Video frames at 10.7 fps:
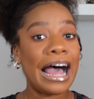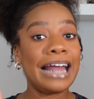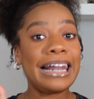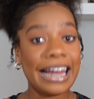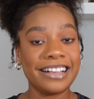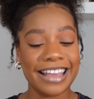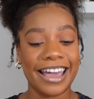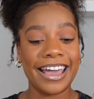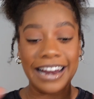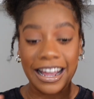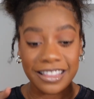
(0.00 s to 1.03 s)
I like that.
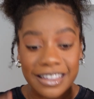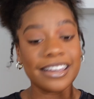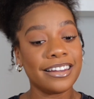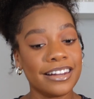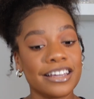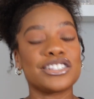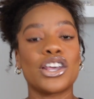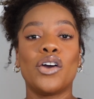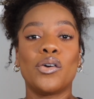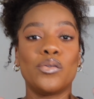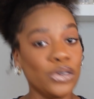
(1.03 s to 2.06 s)
And I think it looks
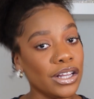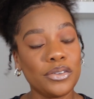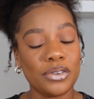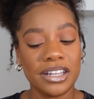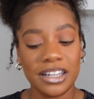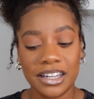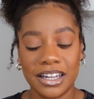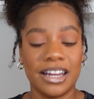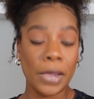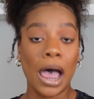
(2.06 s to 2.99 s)
really, really good.